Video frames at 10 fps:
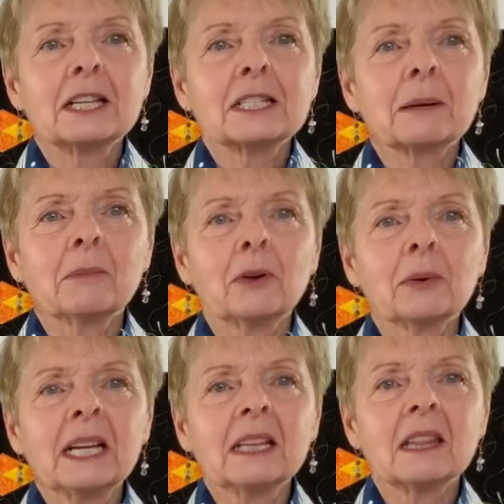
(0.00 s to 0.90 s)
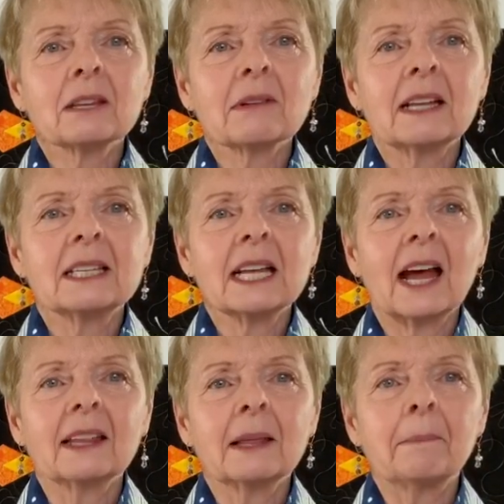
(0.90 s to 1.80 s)
some green threads
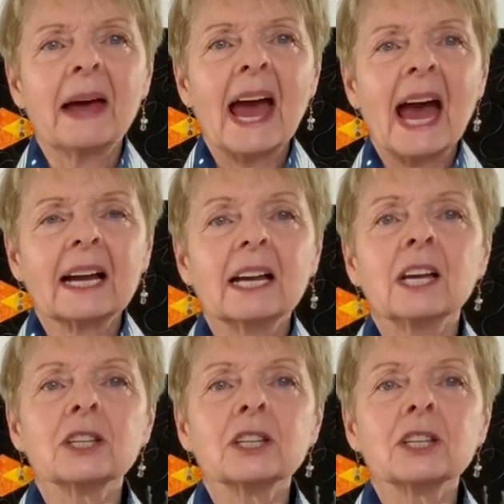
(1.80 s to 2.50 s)
on the back,